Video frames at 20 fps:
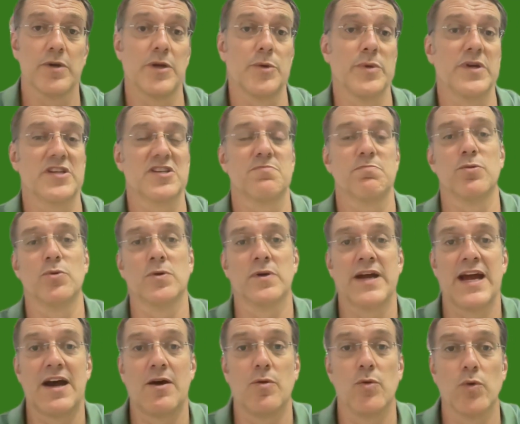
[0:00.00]
we're going to explore
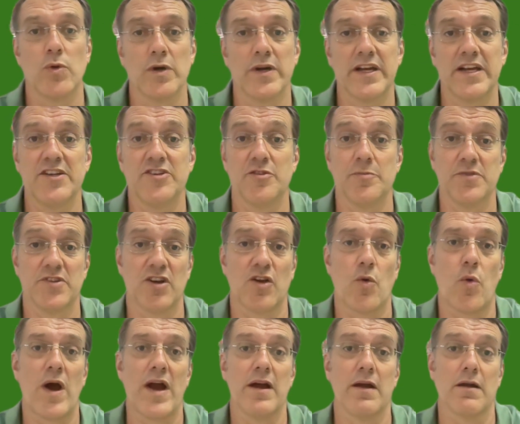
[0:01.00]
how organisms
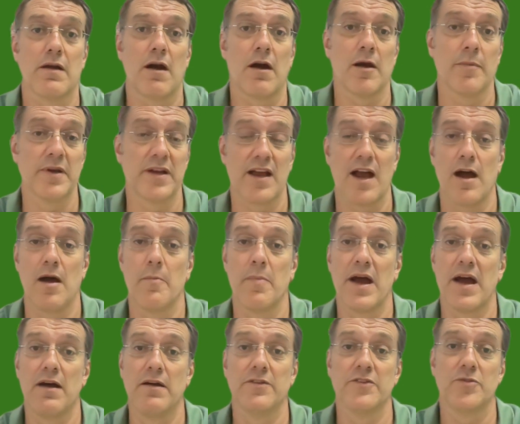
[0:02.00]
acquire carbon
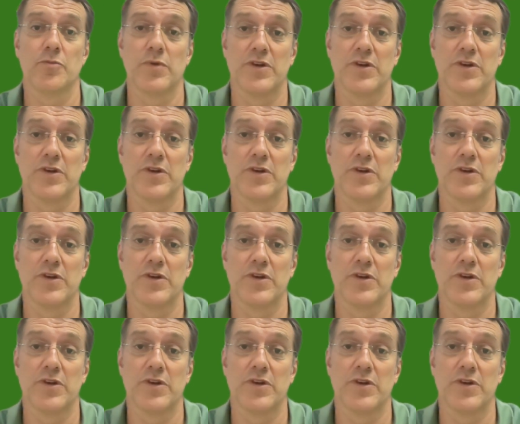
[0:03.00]
compounds,